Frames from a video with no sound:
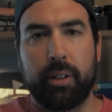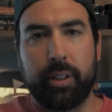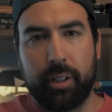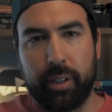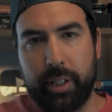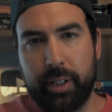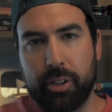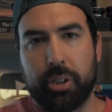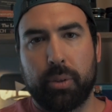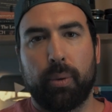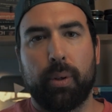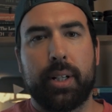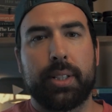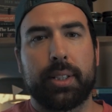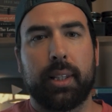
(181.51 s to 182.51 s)
know, you'll hear
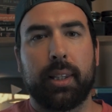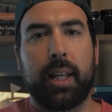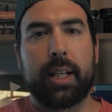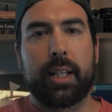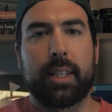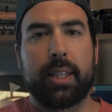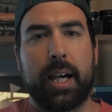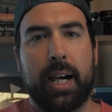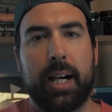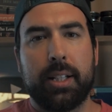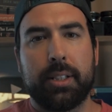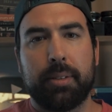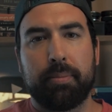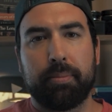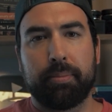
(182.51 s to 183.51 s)
stories like that,